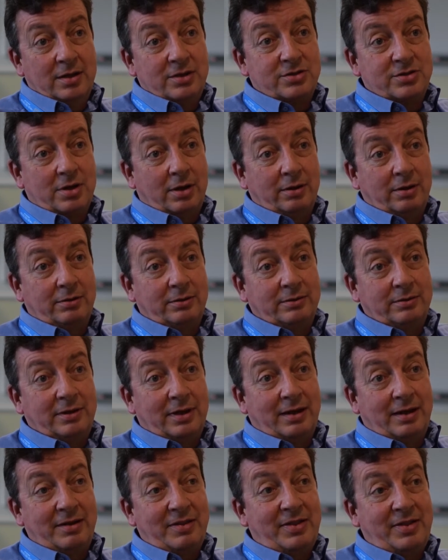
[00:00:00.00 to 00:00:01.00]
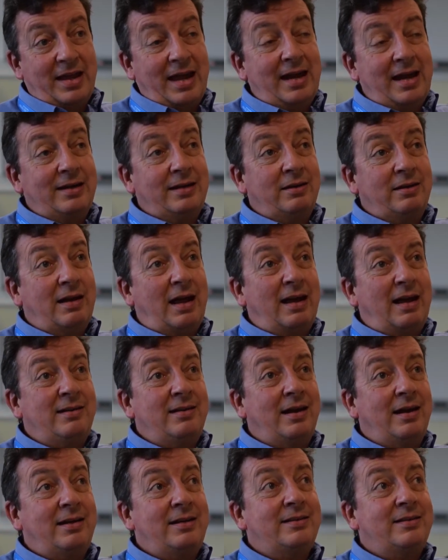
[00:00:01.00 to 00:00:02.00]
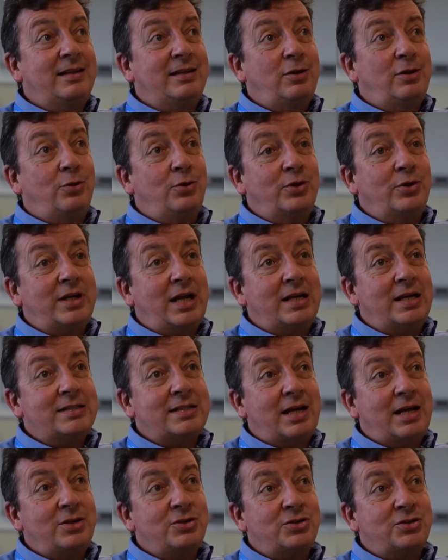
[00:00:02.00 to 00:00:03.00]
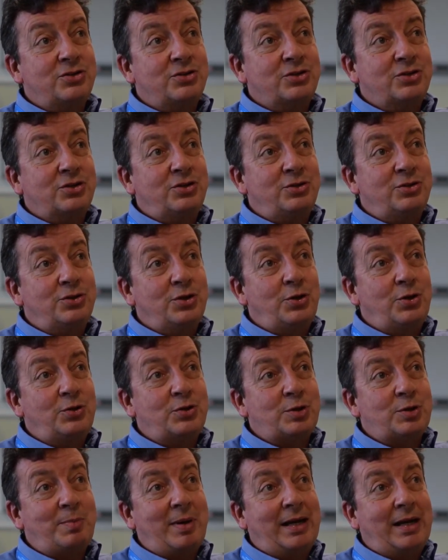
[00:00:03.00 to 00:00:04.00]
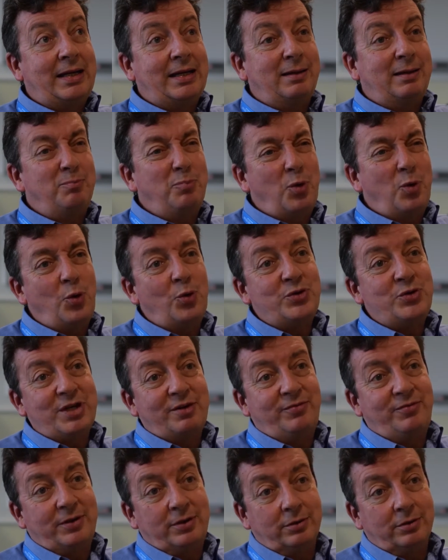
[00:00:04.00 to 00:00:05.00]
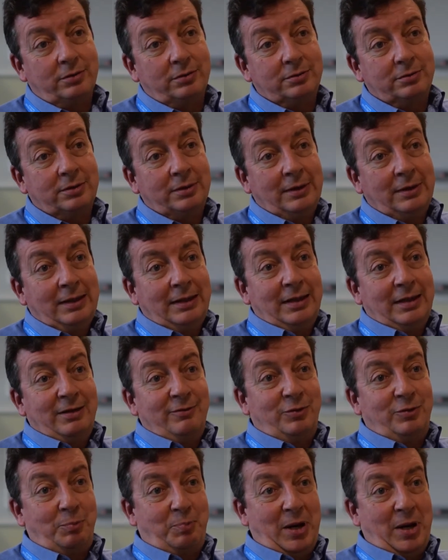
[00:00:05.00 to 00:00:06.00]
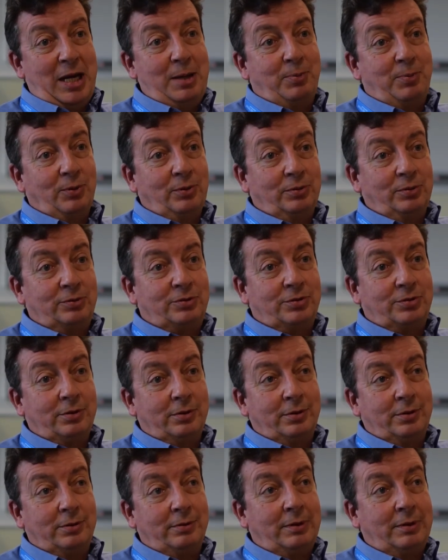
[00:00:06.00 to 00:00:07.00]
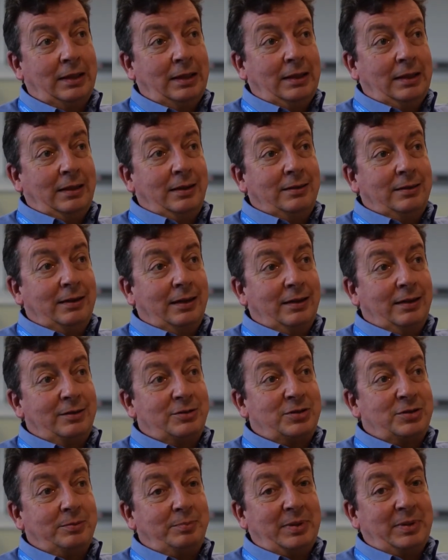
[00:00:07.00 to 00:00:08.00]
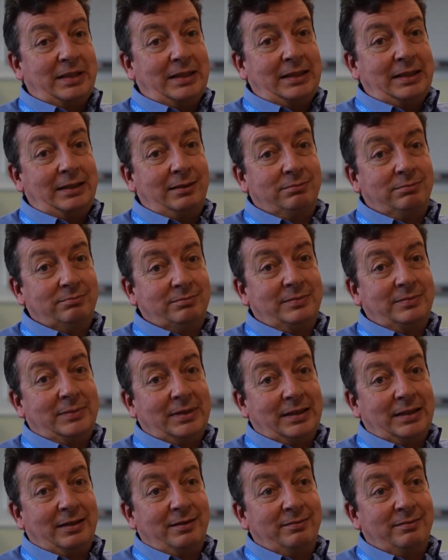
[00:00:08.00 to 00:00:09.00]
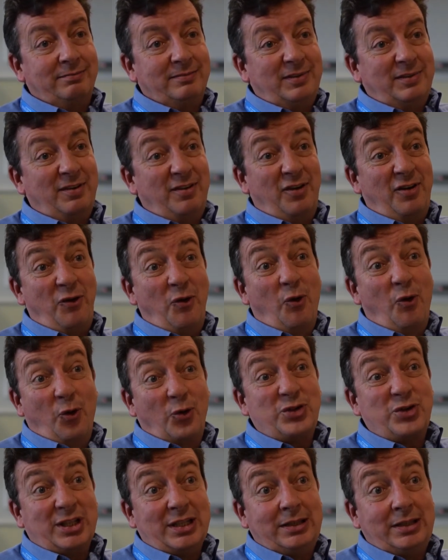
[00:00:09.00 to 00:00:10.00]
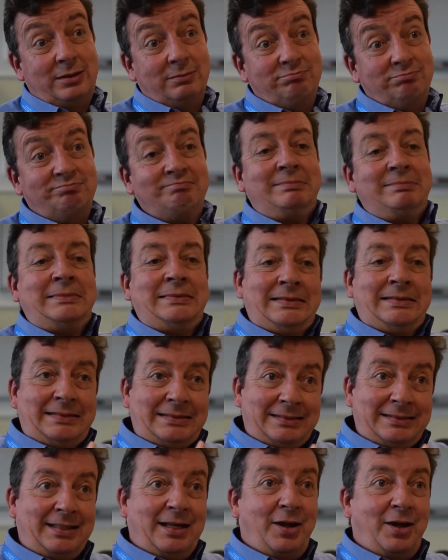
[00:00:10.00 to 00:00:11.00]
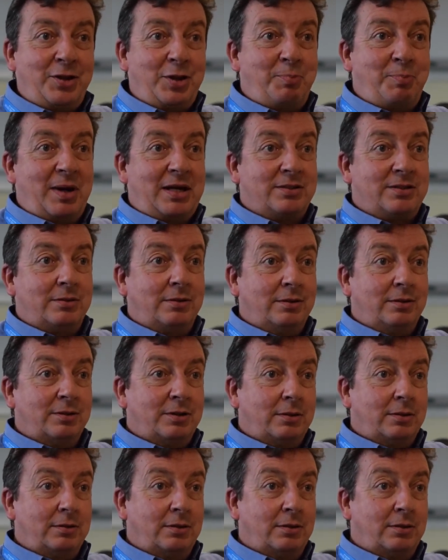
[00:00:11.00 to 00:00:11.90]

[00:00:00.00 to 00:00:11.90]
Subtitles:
So anything that organisations can do to make it more difficult for people to be naughty, the better